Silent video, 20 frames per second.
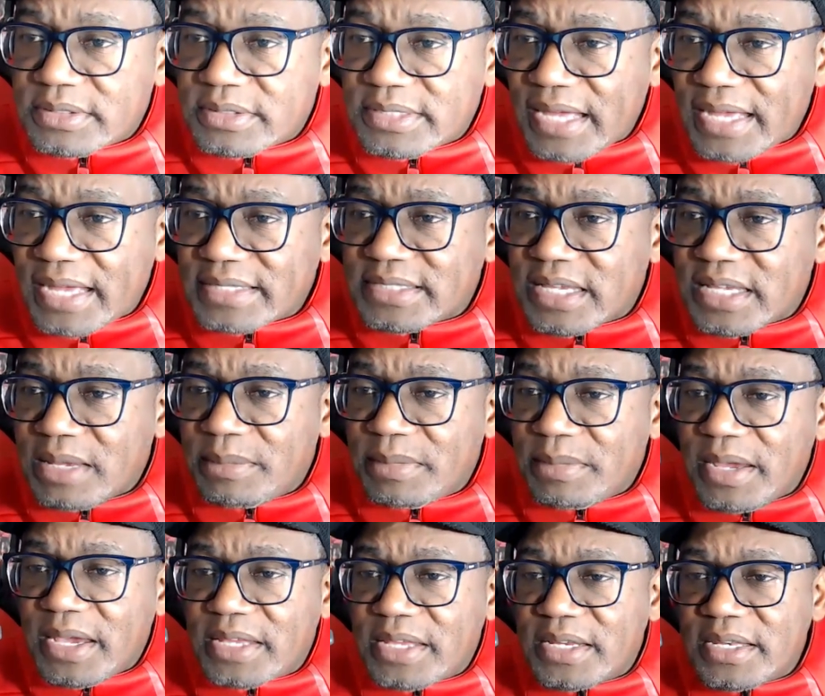that's him
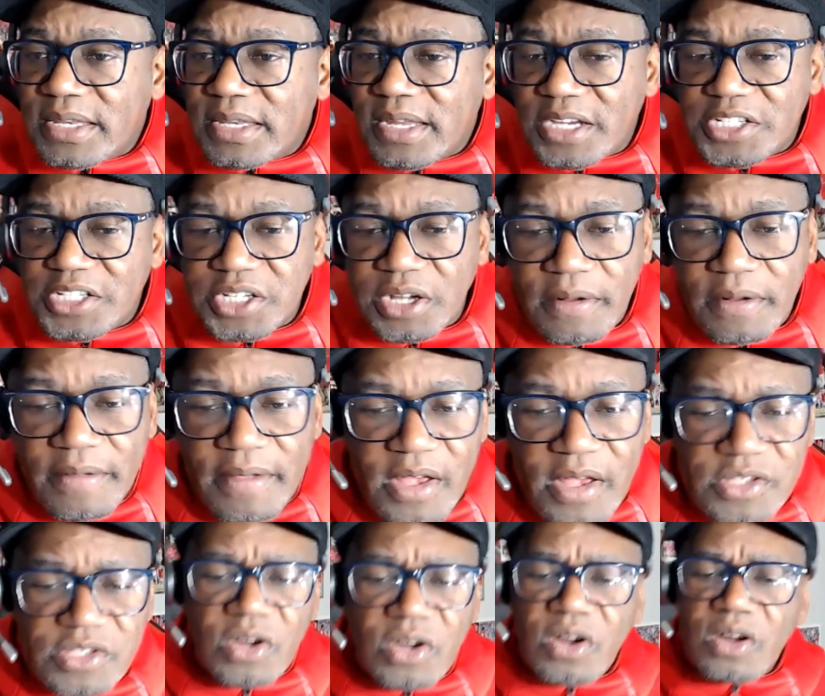in a nutshell.
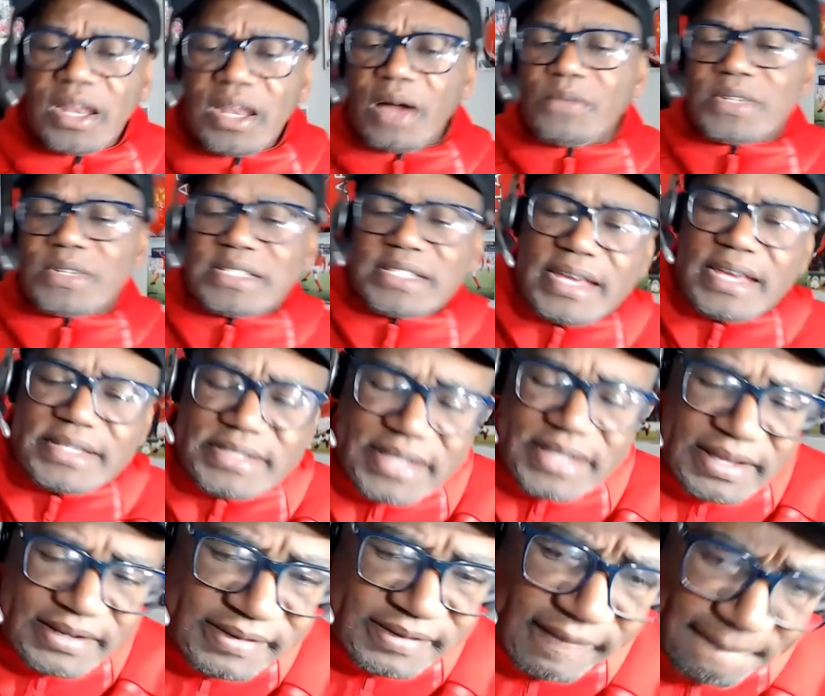So all I would say is
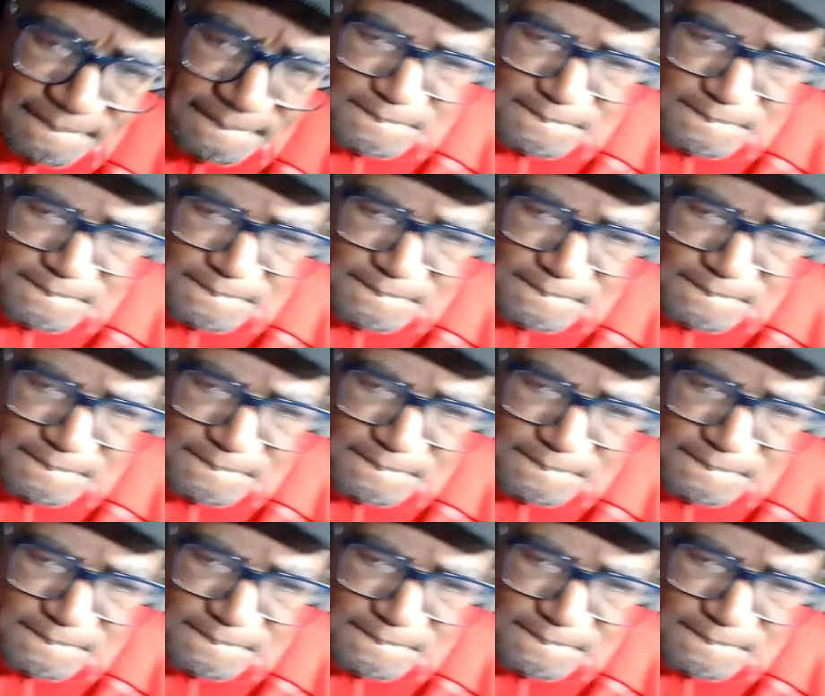this.